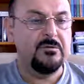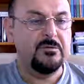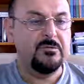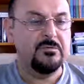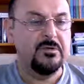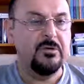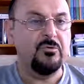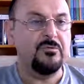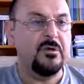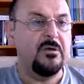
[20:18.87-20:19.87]
3
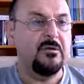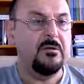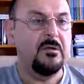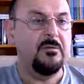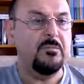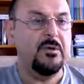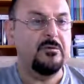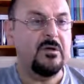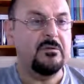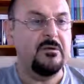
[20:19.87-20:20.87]
rows. Let me
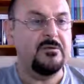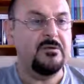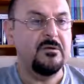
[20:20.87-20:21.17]
run this